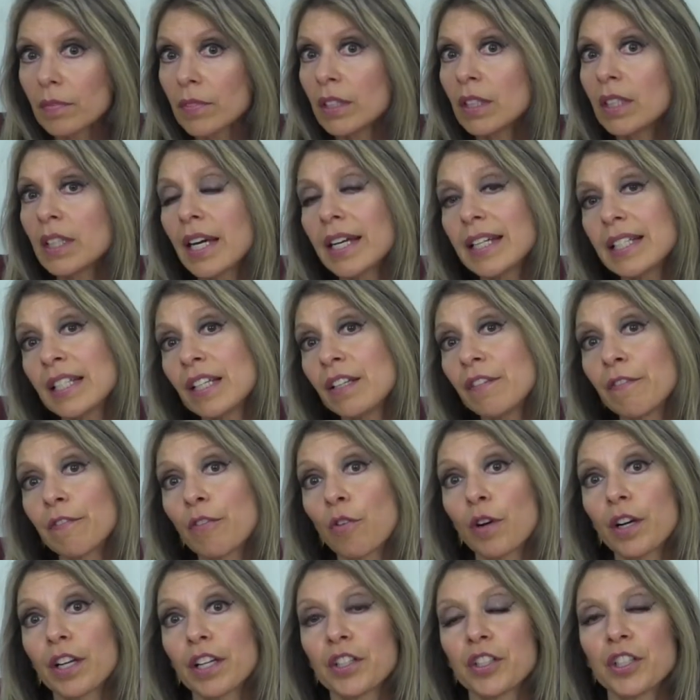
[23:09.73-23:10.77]
in
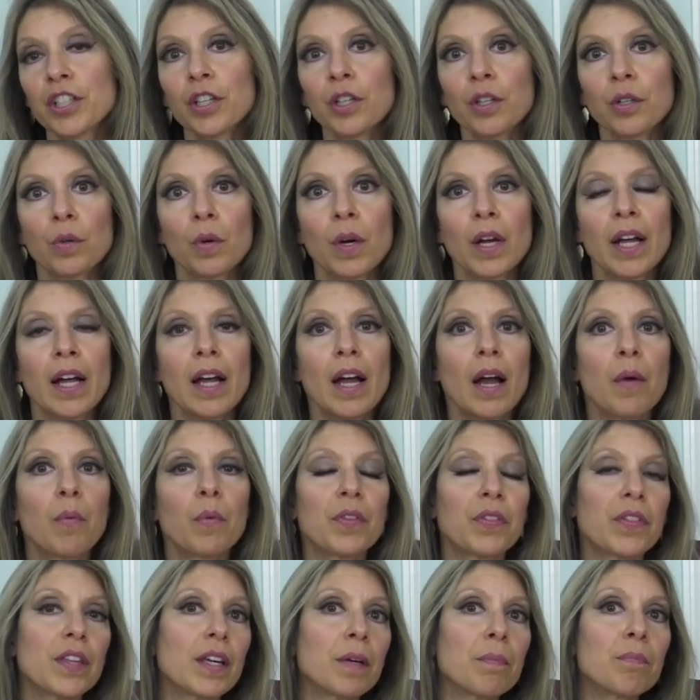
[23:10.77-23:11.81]
1942
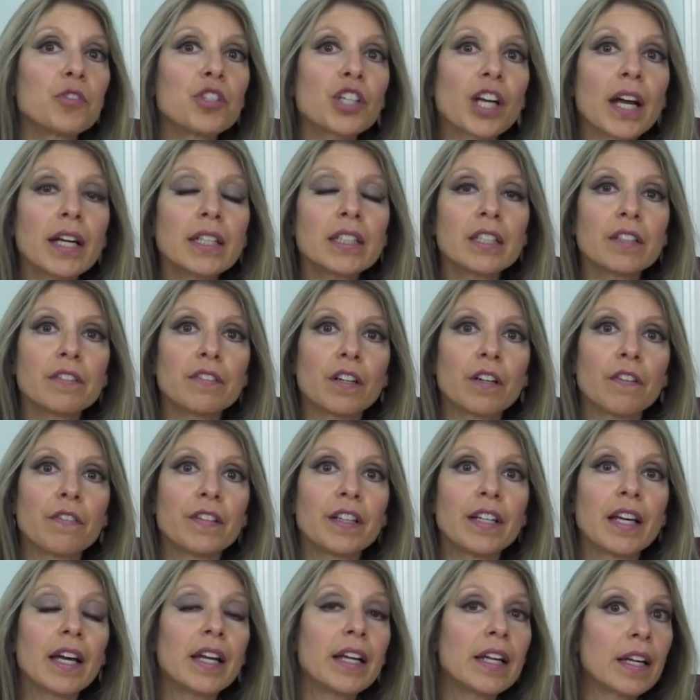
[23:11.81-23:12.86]
with the objective of
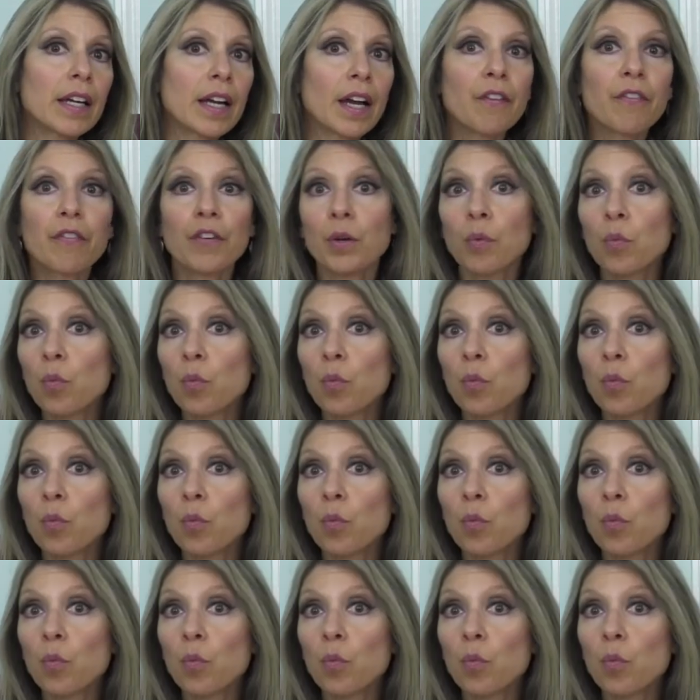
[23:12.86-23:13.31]
getting every